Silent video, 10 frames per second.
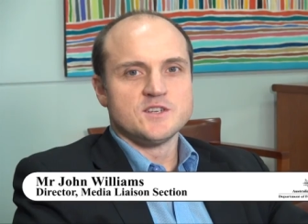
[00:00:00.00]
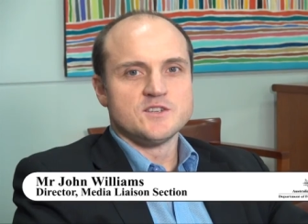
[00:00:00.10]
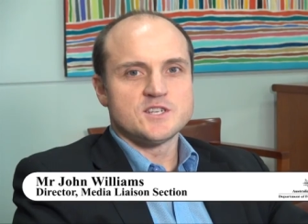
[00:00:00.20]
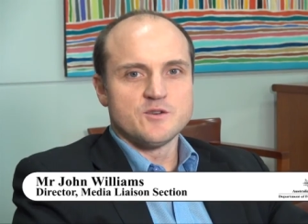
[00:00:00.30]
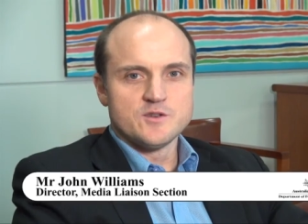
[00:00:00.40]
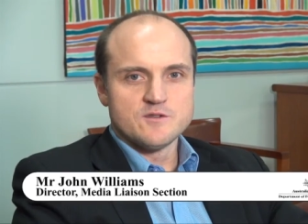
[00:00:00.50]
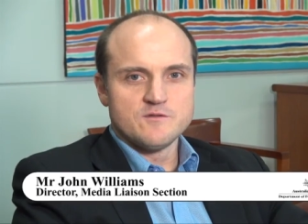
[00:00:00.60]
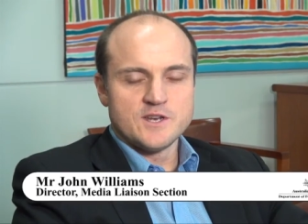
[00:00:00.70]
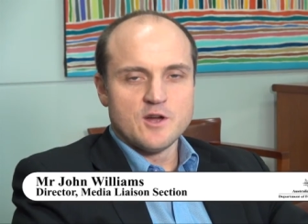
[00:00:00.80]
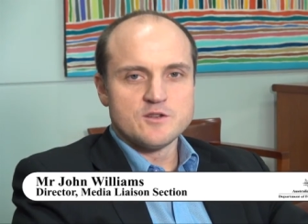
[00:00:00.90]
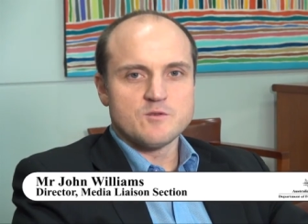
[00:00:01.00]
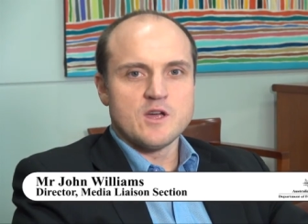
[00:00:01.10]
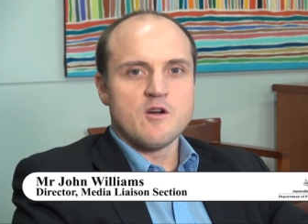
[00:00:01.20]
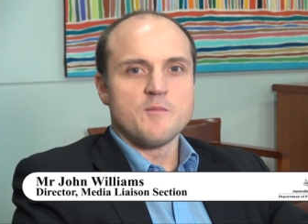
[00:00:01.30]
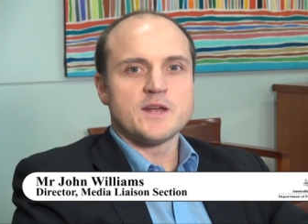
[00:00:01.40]
in the series of videos with
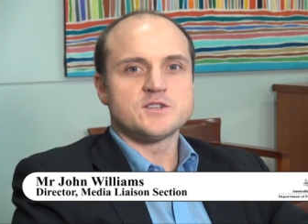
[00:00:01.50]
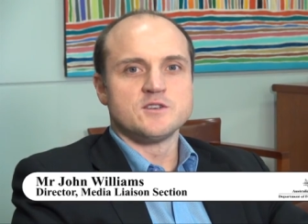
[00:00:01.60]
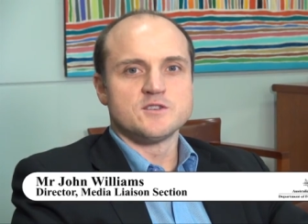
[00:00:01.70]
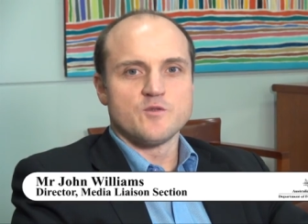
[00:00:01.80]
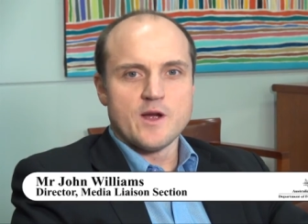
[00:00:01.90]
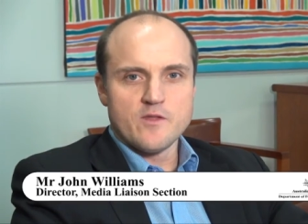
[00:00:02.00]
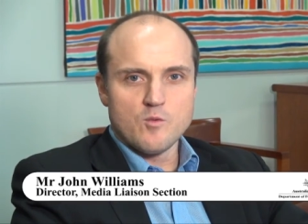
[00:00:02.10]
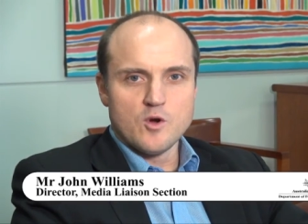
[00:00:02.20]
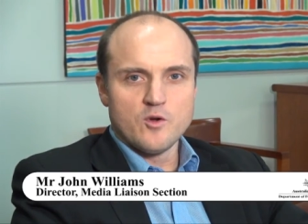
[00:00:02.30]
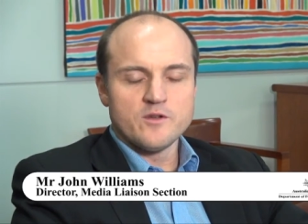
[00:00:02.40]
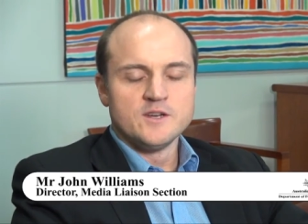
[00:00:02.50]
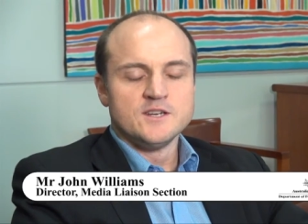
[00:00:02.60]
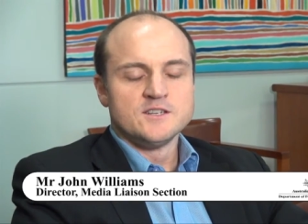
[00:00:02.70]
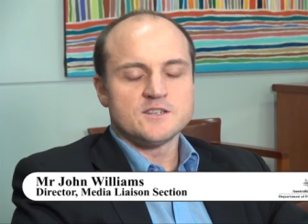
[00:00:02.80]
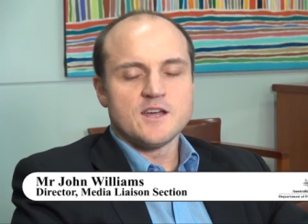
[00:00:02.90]
our ambassadors around the world.
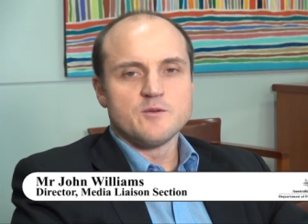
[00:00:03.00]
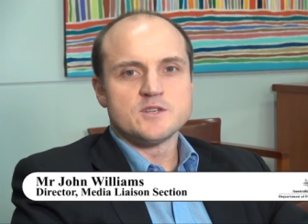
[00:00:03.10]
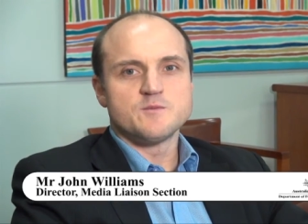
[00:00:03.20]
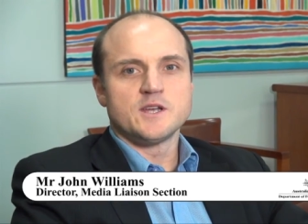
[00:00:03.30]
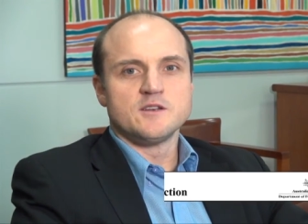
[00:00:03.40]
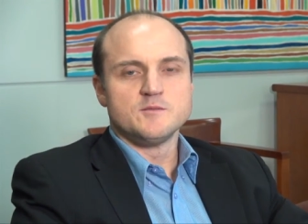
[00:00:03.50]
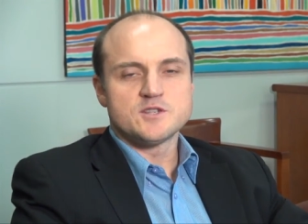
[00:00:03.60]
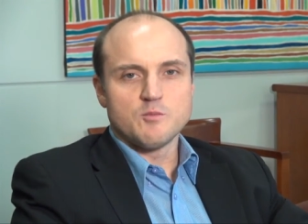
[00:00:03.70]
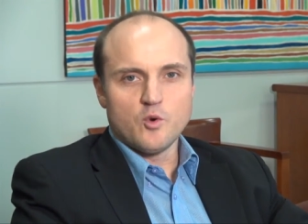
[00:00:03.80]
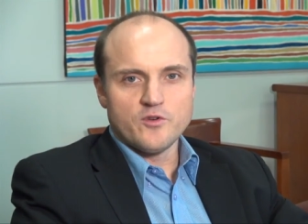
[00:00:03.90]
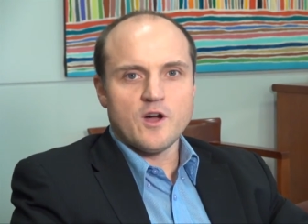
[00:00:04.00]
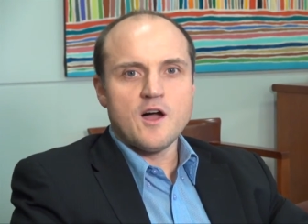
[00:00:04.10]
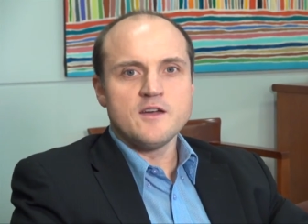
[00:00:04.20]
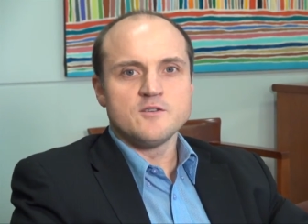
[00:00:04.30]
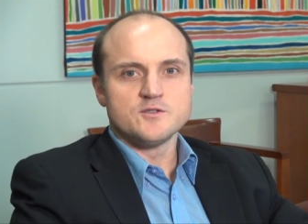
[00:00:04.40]
Today we're speaking to Mister Paul
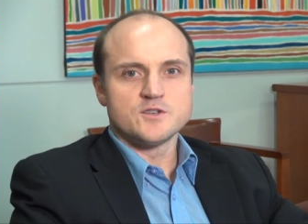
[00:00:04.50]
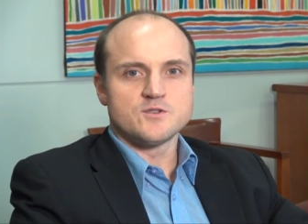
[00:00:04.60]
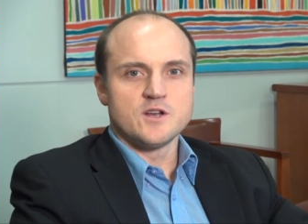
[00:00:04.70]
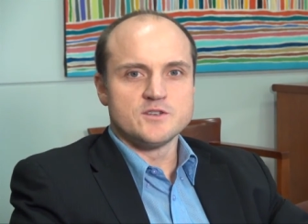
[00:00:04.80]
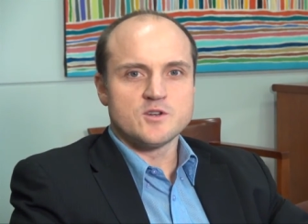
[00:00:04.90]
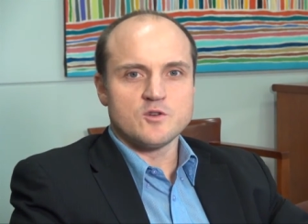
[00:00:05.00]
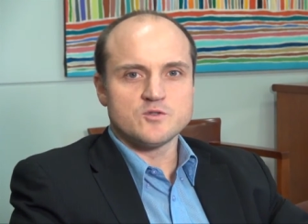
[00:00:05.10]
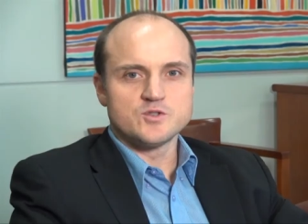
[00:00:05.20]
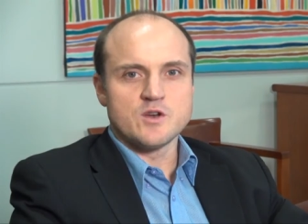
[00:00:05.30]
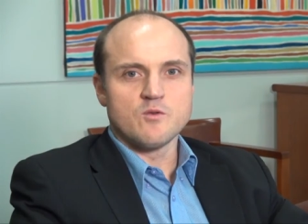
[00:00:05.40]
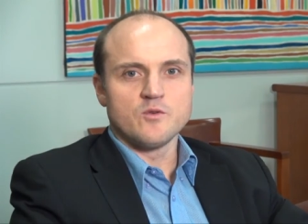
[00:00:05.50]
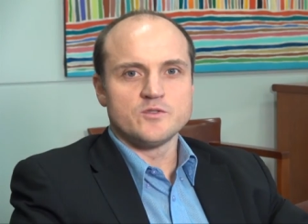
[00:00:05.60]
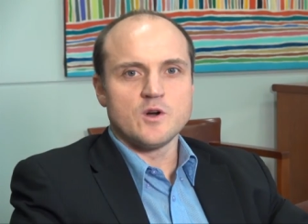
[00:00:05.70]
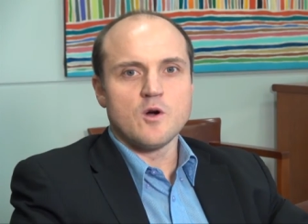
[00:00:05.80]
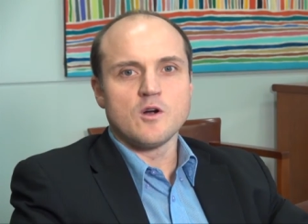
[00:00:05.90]
Tighe, who's Australia's Consul-General
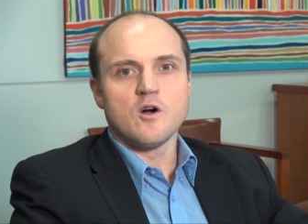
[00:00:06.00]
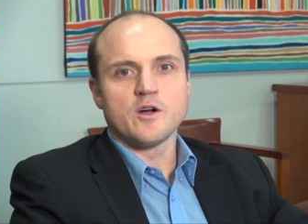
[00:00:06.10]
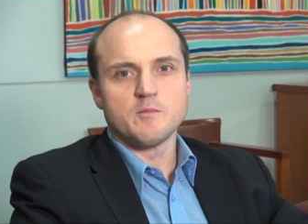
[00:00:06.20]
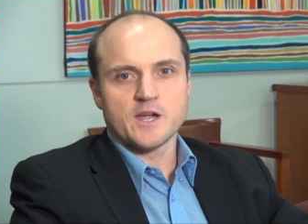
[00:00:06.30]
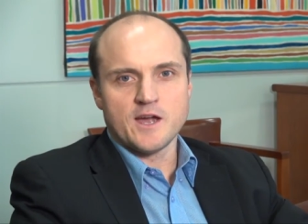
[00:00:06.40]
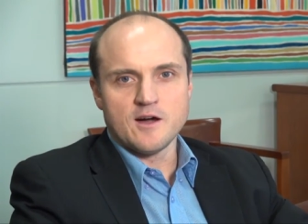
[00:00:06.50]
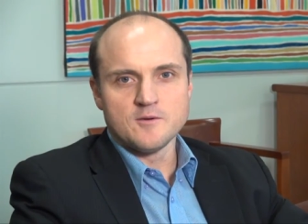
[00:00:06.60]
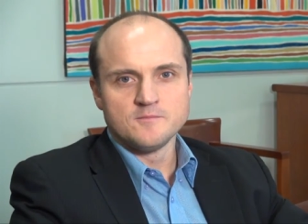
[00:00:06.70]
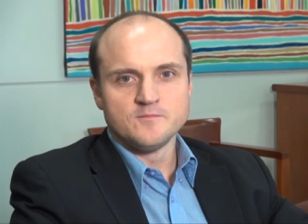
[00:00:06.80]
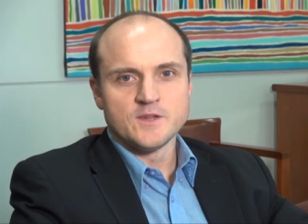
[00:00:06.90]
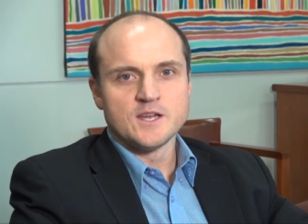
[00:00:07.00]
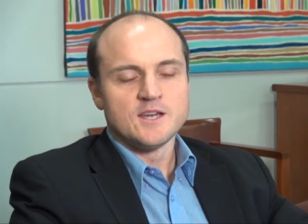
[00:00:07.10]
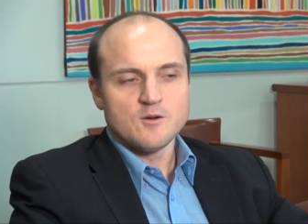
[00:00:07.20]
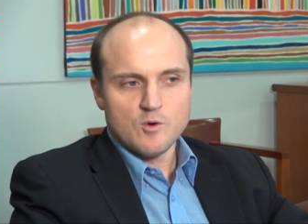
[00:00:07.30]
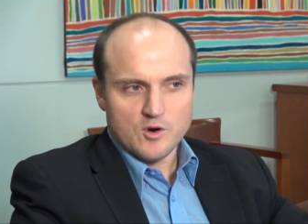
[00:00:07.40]
to Hong Kong and Macau.
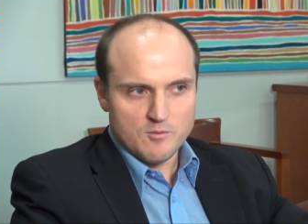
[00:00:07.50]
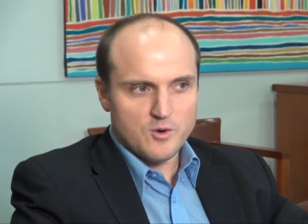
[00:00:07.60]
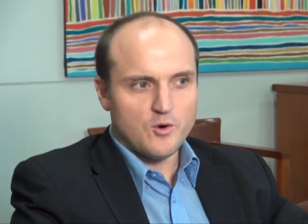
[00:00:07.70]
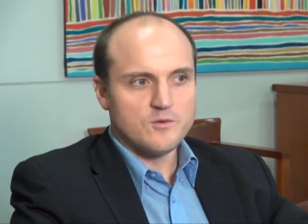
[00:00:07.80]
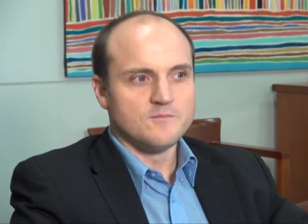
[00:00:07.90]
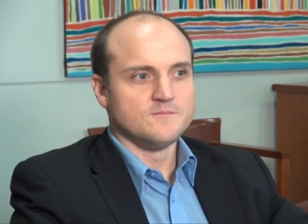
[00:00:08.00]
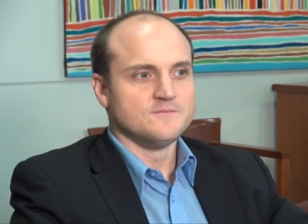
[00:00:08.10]
Welcome, Paul.